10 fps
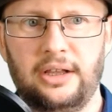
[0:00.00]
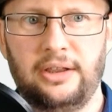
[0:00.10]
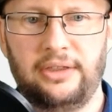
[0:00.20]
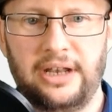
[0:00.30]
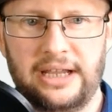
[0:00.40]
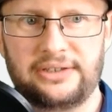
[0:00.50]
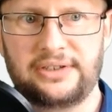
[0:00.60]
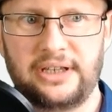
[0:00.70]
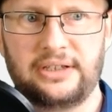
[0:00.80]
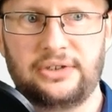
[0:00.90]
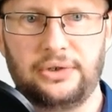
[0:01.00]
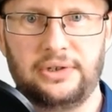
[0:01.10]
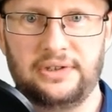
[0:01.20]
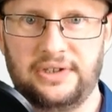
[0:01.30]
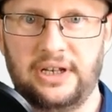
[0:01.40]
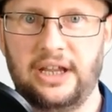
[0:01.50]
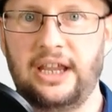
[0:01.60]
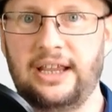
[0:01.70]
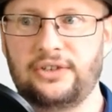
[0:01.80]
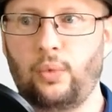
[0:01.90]
The next thing to consider
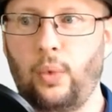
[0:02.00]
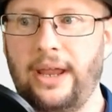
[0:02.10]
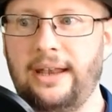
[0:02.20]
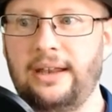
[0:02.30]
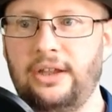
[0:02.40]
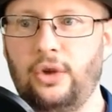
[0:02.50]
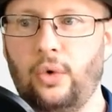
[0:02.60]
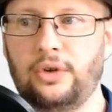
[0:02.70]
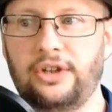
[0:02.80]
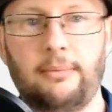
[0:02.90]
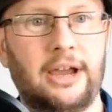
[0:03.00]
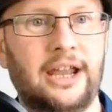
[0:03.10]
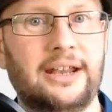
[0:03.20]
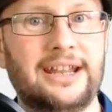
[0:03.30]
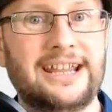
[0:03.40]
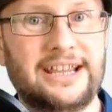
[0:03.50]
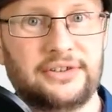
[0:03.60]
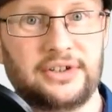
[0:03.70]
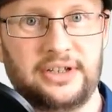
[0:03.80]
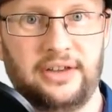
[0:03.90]
is when your domain
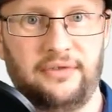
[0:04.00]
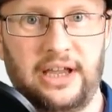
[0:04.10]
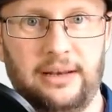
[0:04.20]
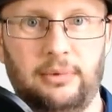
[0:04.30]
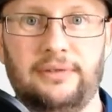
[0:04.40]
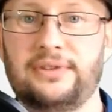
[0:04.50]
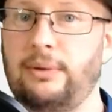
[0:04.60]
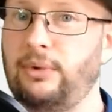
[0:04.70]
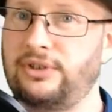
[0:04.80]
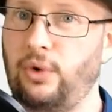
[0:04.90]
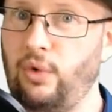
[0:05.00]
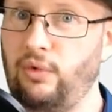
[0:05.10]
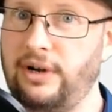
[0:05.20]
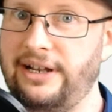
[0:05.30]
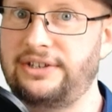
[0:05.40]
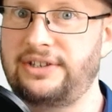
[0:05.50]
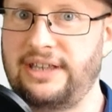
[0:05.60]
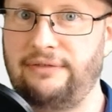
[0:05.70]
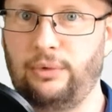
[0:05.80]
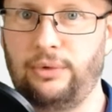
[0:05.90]
isn't available, if someone's already
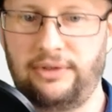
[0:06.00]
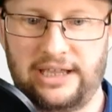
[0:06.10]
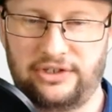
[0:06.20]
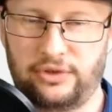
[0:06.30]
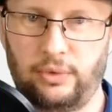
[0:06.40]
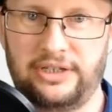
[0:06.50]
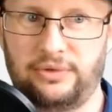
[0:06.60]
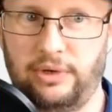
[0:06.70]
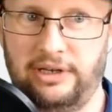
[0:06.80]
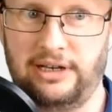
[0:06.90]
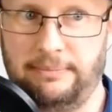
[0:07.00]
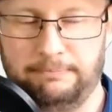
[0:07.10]
snaffled that sweet, sweet name.